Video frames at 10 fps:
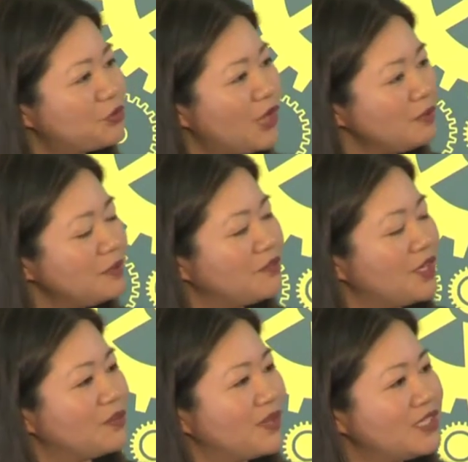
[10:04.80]
problem,
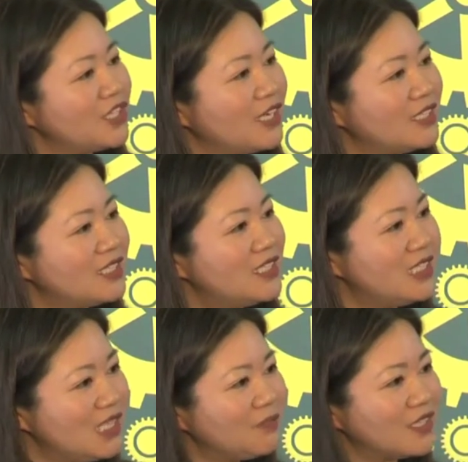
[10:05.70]
though, with China's
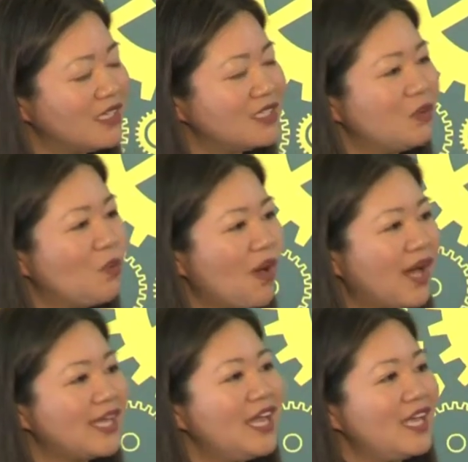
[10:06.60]
stimulus, and
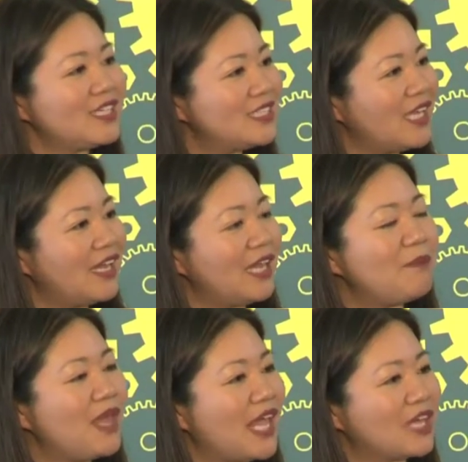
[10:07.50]
why I say it
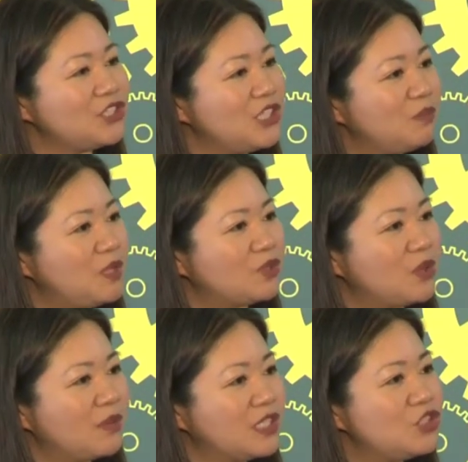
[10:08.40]
may actually be
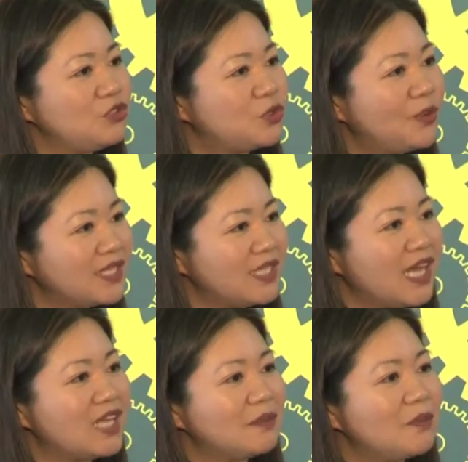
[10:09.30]
growing too quickly
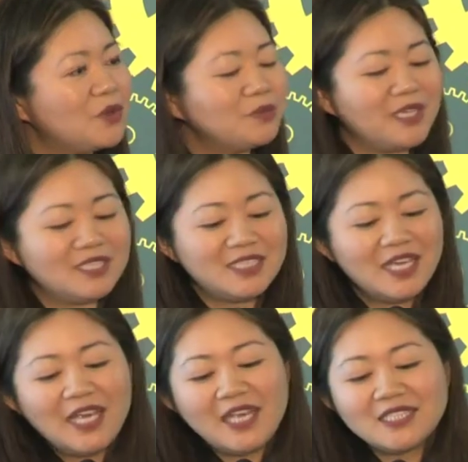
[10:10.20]
at the moment,
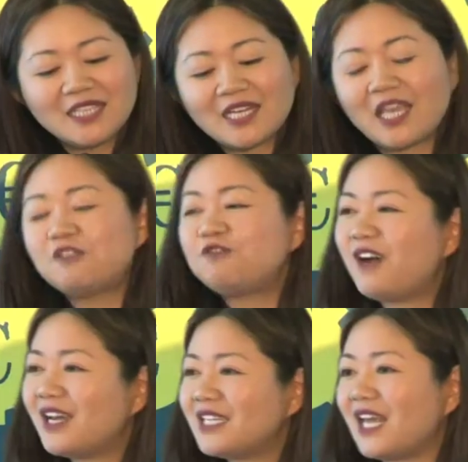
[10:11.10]
is that it
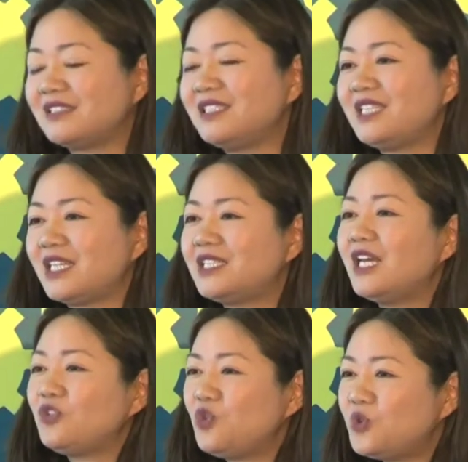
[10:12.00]
financed it
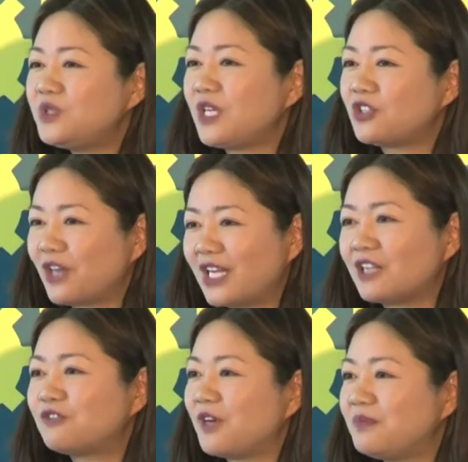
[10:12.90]
using
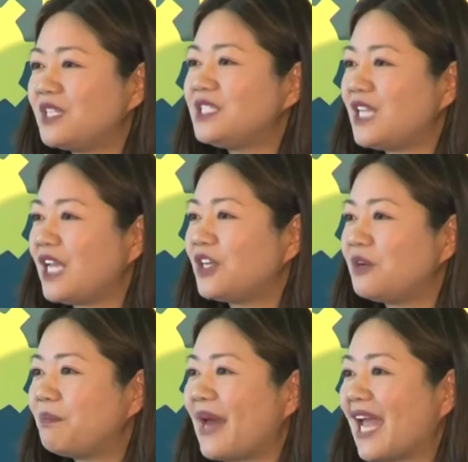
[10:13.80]
credit from the
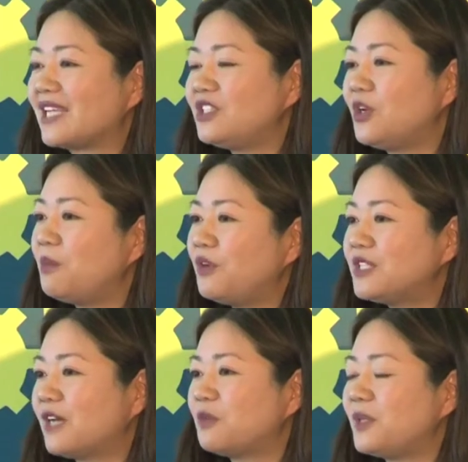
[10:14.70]
state-owned banks. So
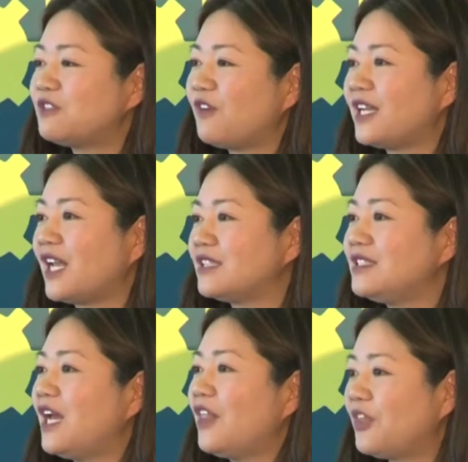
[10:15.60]
most governments
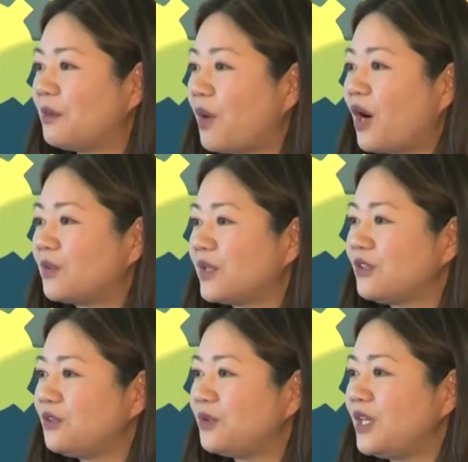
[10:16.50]
finance their borrowing
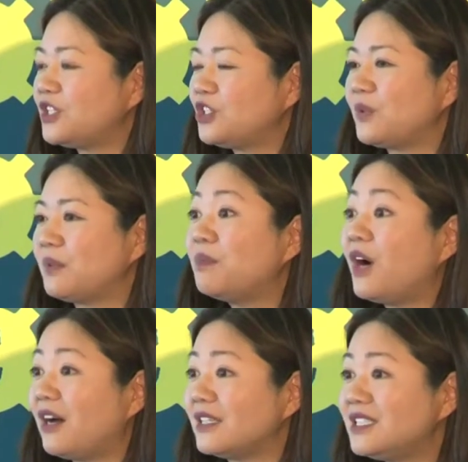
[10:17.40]
through issuing
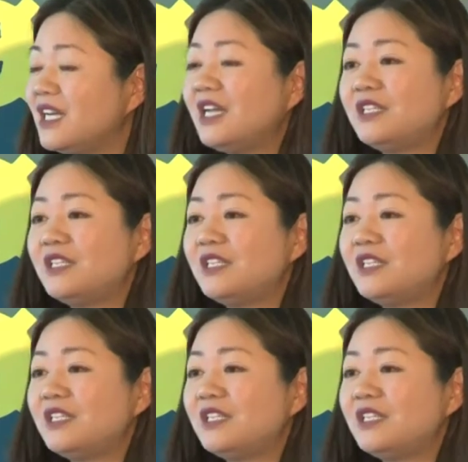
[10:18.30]
bonds.